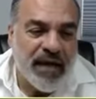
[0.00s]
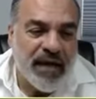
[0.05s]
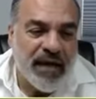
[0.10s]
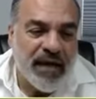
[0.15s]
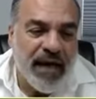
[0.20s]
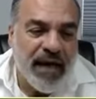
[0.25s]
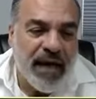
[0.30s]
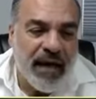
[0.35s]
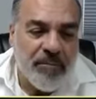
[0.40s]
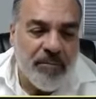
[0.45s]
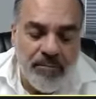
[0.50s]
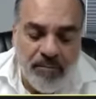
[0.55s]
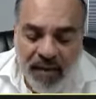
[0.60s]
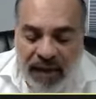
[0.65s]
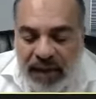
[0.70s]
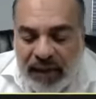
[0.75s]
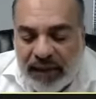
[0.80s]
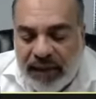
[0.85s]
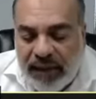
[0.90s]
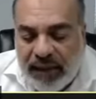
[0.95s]
yeah,
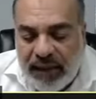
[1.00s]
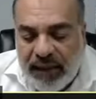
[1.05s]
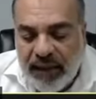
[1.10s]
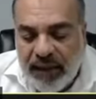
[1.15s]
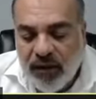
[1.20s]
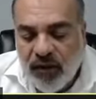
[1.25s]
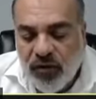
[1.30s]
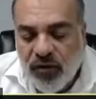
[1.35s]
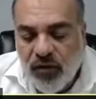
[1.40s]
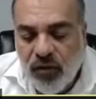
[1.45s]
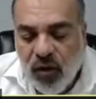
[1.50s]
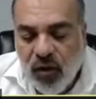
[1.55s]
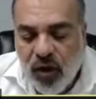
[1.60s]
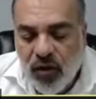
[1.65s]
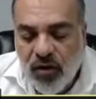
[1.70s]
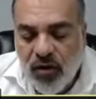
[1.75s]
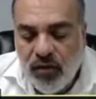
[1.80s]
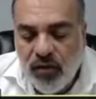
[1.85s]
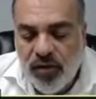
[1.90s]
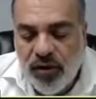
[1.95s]
mainly you
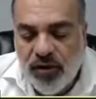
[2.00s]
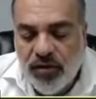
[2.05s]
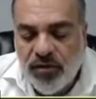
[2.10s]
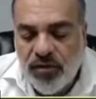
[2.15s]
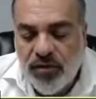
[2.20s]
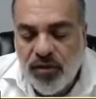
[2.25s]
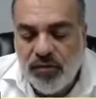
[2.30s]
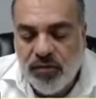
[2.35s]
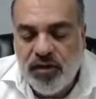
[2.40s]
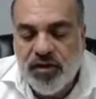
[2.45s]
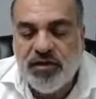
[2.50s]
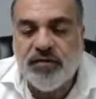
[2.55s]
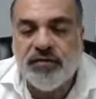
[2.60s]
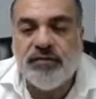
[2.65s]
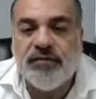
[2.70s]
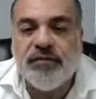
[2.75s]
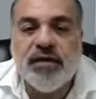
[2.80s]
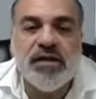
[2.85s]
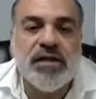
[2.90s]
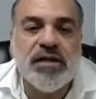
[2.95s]
are going to notice
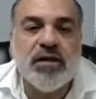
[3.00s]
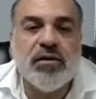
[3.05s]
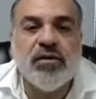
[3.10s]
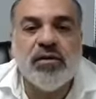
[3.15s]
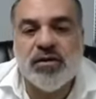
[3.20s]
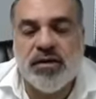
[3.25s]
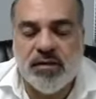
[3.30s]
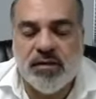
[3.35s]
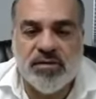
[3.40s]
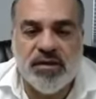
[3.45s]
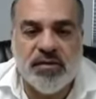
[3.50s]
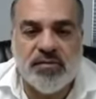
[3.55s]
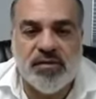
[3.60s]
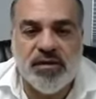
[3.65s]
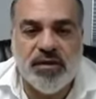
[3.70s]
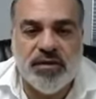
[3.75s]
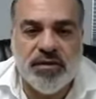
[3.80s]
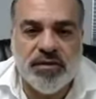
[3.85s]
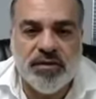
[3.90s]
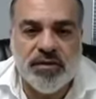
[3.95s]
physical
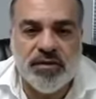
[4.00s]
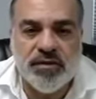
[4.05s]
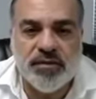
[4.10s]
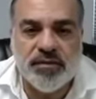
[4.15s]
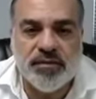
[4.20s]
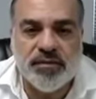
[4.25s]
symptoms,